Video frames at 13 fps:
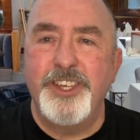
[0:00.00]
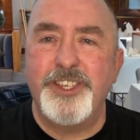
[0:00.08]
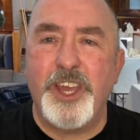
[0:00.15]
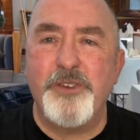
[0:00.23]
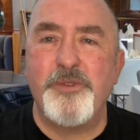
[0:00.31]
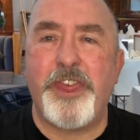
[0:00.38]

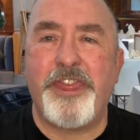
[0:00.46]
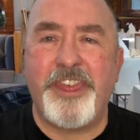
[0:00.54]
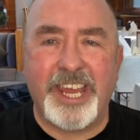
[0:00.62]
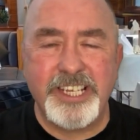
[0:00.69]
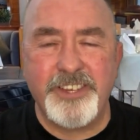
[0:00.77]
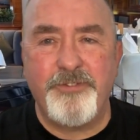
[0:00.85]
So
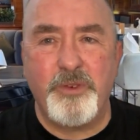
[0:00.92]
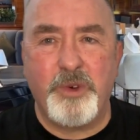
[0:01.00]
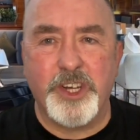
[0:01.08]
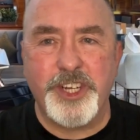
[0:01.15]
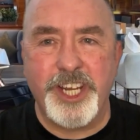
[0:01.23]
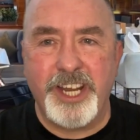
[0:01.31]
thanks for
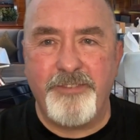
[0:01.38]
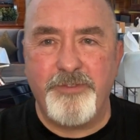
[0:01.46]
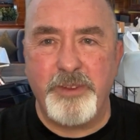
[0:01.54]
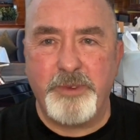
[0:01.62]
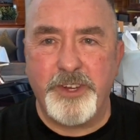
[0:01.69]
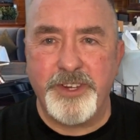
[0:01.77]
watching,
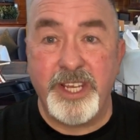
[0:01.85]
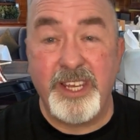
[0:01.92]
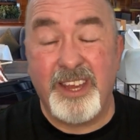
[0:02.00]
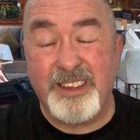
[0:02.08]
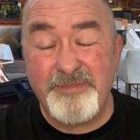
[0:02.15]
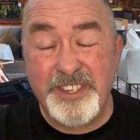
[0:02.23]

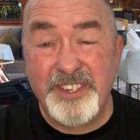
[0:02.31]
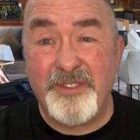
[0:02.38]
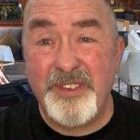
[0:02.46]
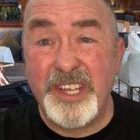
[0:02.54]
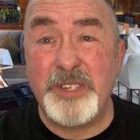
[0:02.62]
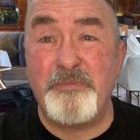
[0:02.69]
everybody. I'm
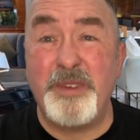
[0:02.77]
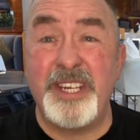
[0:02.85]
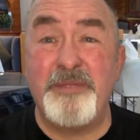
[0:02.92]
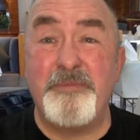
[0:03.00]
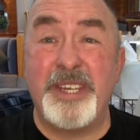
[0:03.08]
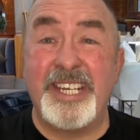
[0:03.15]
sorry it's
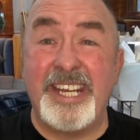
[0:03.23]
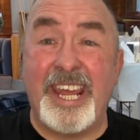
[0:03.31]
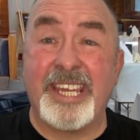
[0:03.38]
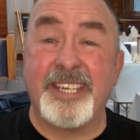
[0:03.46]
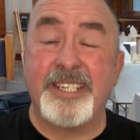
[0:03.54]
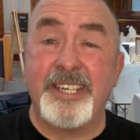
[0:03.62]
been a bit
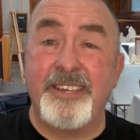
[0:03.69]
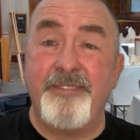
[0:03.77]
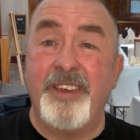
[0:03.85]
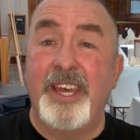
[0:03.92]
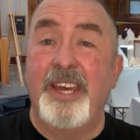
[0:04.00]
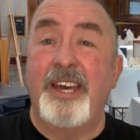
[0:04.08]

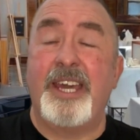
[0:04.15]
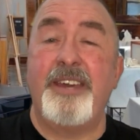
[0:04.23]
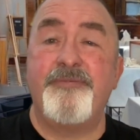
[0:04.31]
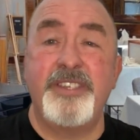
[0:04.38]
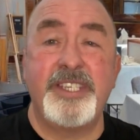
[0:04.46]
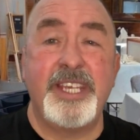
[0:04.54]
negative. I
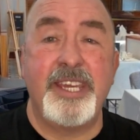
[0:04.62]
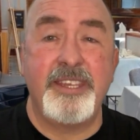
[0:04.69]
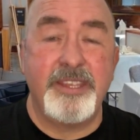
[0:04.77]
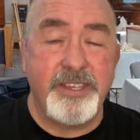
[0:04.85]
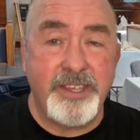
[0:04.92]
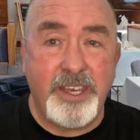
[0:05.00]
have to say
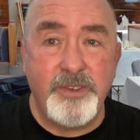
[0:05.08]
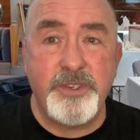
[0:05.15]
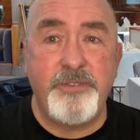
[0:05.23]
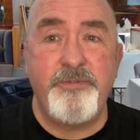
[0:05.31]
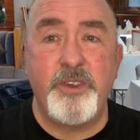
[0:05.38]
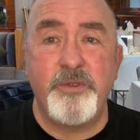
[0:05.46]
that those
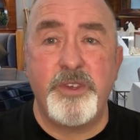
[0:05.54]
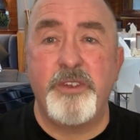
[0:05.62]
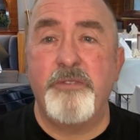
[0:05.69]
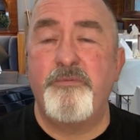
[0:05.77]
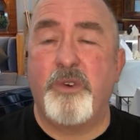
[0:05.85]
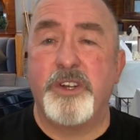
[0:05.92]
of you
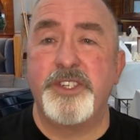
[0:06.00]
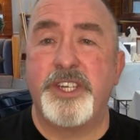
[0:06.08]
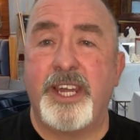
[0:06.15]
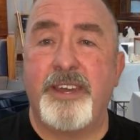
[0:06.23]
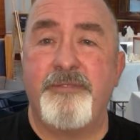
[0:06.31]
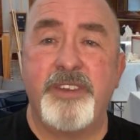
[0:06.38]
that have
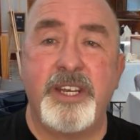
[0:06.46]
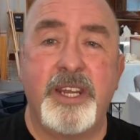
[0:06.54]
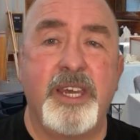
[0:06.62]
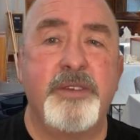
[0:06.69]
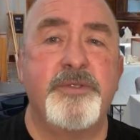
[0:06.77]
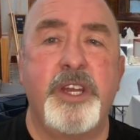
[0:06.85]
watched our
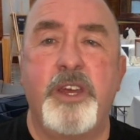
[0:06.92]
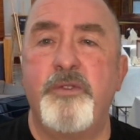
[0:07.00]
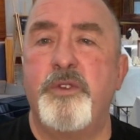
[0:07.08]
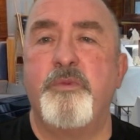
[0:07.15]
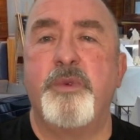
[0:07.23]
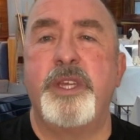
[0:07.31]
videos know
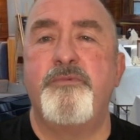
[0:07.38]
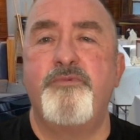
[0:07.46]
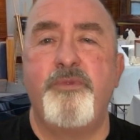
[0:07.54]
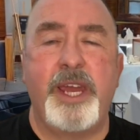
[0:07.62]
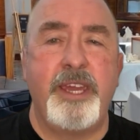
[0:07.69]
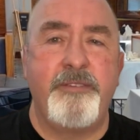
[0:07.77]
that we
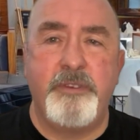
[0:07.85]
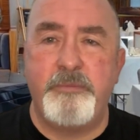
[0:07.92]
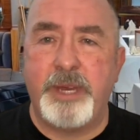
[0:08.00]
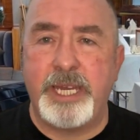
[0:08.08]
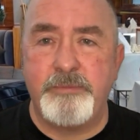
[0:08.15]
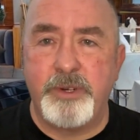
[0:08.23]
rave
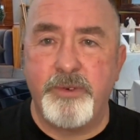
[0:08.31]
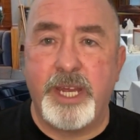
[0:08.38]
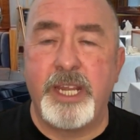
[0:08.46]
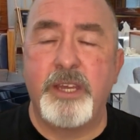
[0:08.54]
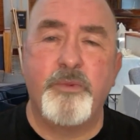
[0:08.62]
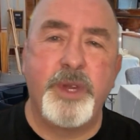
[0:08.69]
about
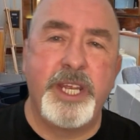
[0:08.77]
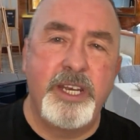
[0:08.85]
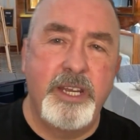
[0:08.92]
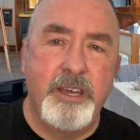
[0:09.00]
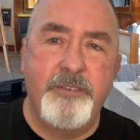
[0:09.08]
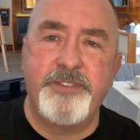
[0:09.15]
Marella. We
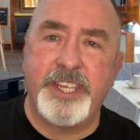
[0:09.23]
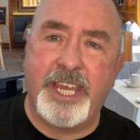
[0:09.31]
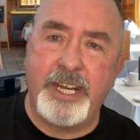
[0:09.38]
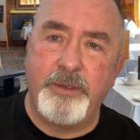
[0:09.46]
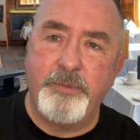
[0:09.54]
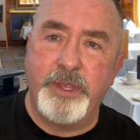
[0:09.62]
love
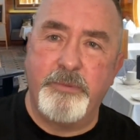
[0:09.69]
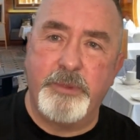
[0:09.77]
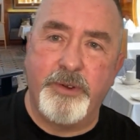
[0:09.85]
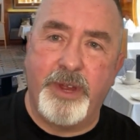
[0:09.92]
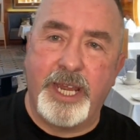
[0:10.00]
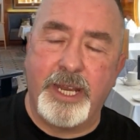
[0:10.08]
sailing with
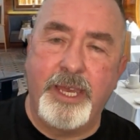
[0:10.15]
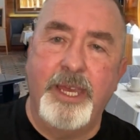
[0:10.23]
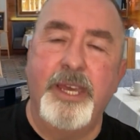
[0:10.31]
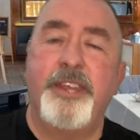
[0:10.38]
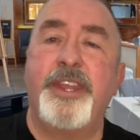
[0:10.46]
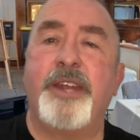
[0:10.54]
Marella.
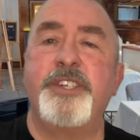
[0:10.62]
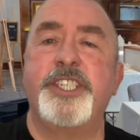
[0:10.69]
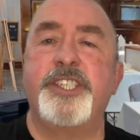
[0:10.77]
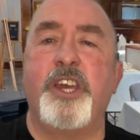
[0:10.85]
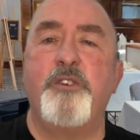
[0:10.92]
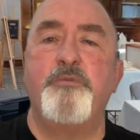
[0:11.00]
There
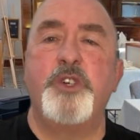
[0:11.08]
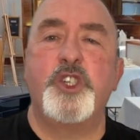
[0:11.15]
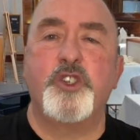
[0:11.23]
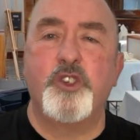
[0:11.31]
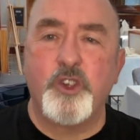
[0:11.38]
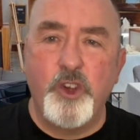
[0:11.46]
is so much
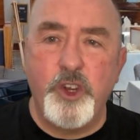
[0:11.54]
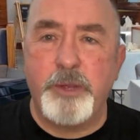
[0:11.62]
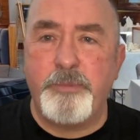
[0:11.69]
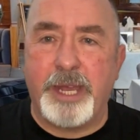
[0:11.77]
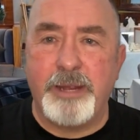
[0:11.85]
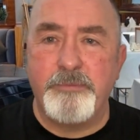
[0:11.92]
good
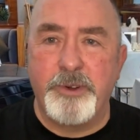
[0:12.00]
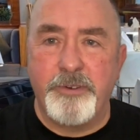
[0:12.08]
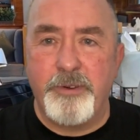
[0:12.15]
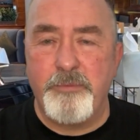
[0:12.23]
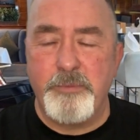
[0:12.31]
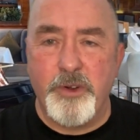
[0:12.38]
about
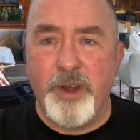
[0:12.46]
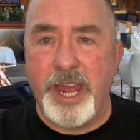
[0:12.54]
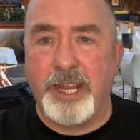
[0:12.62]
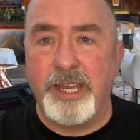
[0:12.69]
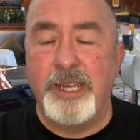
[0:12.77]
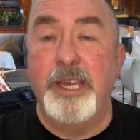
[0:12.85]

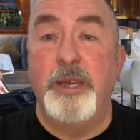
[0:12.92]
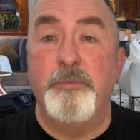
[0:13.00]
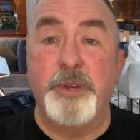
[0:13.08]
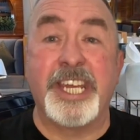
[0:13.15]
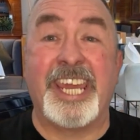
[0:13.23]
Marella, but